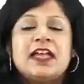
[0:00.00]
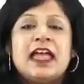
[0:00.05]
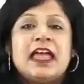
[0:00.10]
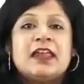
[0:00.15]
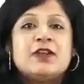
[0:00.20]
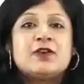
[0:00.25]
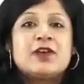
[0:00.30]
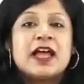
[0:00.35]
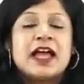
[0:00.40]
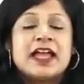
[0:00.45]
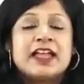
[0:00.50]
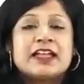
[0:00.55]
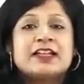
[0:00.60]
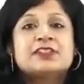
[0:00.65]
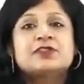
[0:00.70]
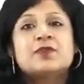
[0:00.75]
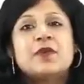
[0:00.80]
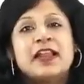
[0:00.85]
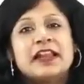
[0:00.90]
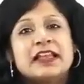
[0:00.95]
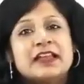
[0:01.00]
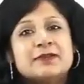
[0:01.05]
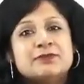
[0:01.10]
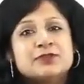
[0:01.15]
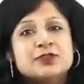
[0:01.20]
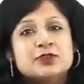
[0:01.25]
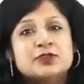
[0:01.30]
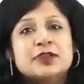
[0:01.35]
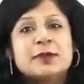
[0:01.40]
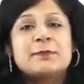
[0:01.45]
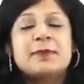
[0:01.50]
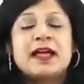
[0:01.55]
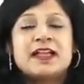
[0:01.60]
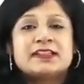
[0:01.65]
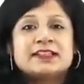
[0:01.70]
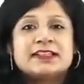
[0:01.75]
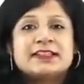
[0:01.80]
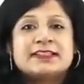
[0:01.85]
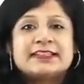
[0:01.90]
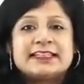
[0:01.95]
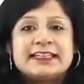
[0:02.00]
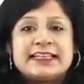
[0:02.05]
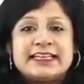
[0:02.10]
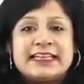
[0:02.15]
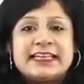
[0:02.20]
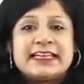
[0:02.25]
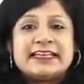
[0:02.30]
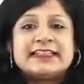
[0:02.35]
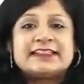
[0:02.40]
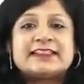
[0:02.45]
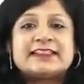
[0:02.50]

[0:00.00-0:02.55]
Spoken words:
Hello guys, welcome to the Parson series,